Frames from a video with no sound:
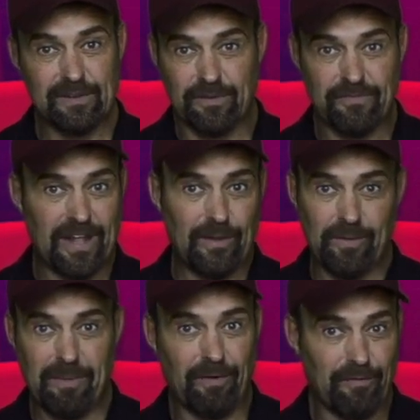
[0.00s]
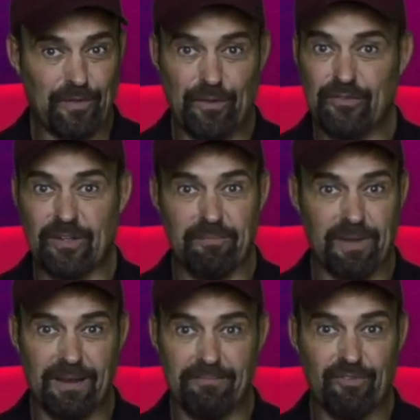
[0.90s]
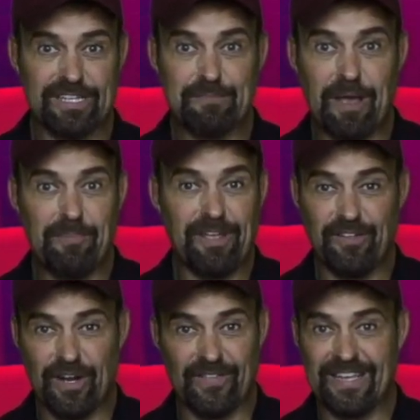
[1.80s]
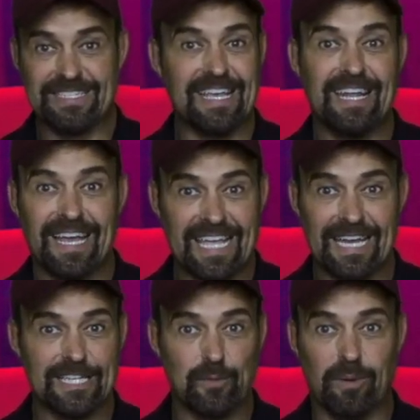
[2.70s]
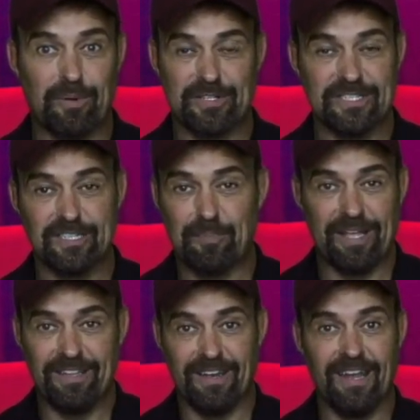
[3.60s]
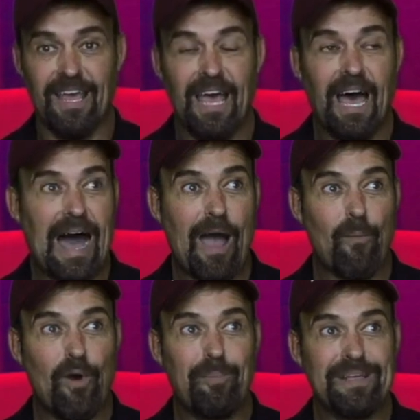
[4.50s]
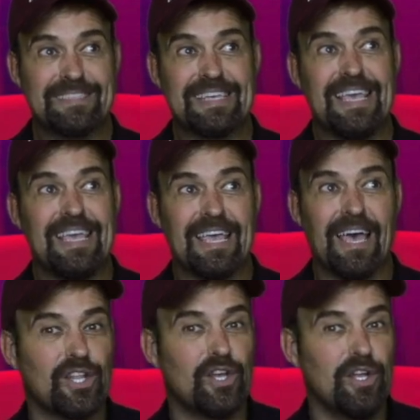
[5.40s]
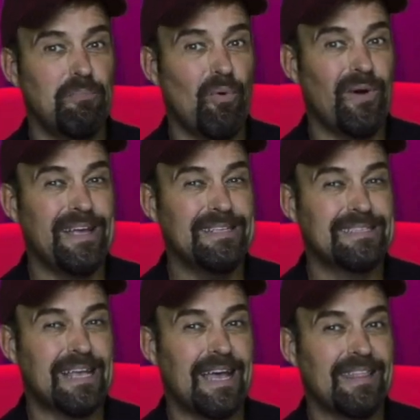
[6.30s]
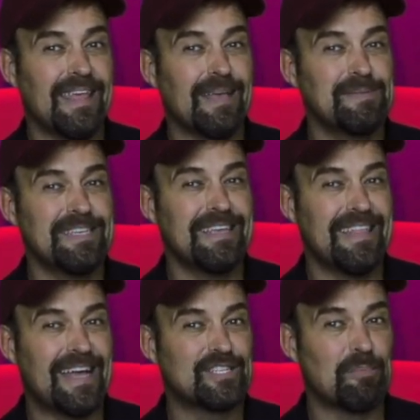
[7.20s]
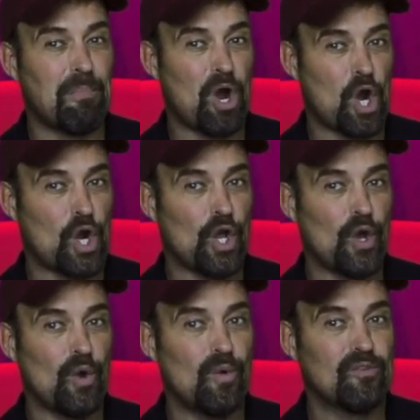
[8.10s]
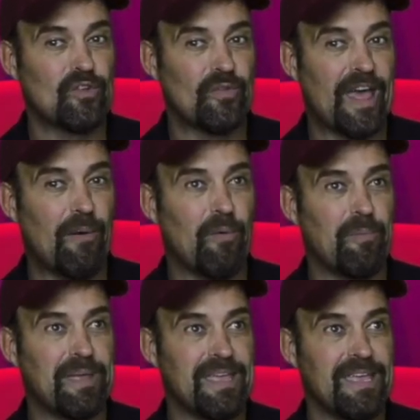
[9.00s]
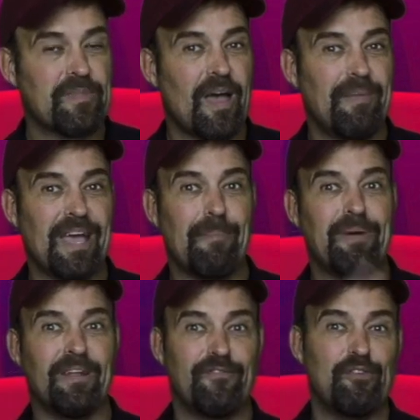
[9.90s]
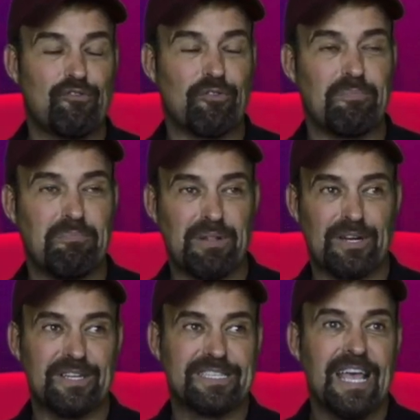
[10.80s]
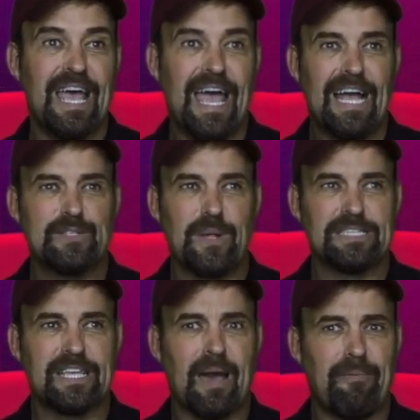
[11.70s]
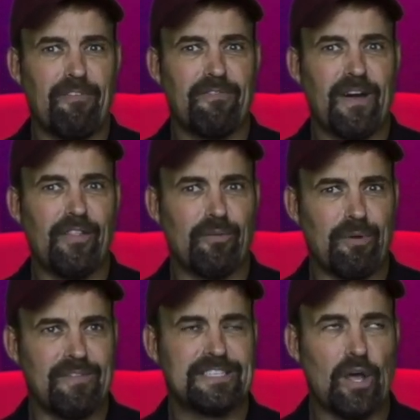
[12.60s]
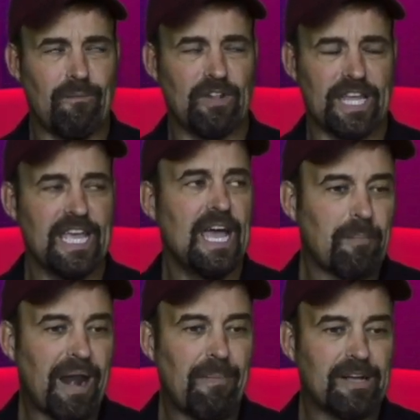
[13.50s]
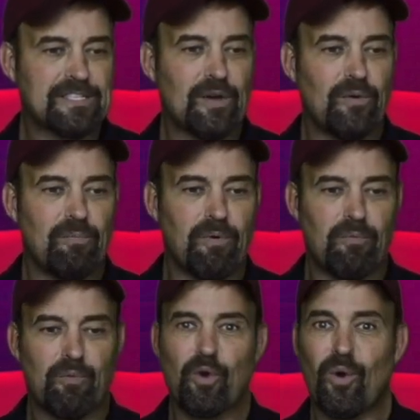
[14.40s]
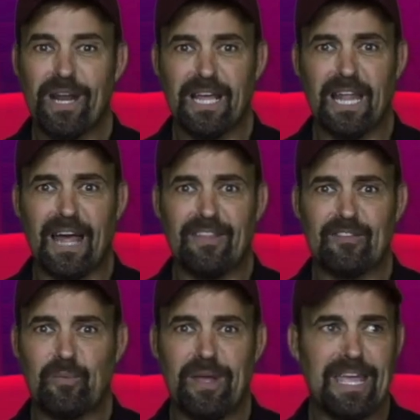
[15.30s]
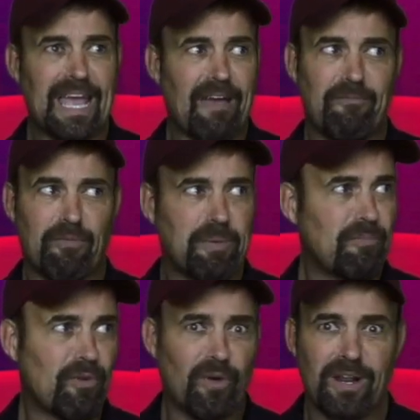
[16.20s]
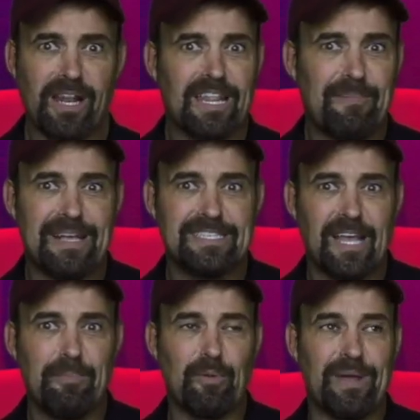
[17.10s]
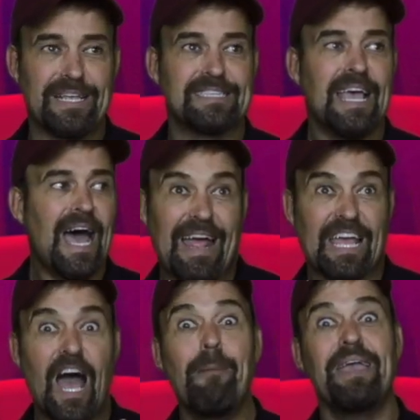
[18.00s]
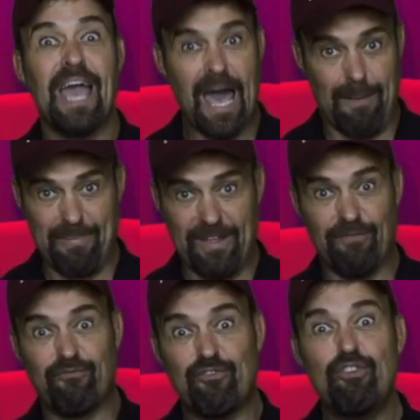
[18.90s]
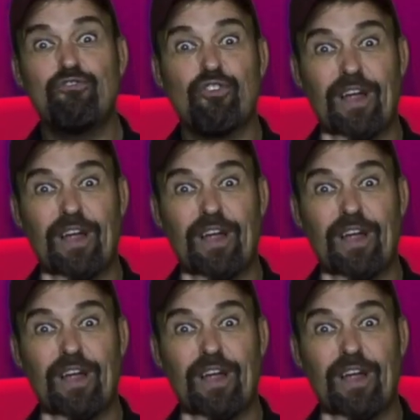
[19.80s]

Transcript: are following my reviews and trust my opinion on these, again, it's one person's opinion. I will be seeing Good Boys. I think I'm seeing that tomorrow, so that will be coming up in a future Blurts. as well as a couple of other movies, hopefully. But I'm also recording a lot this week. I've been recording a lot the past couple of weeks. Coming up in future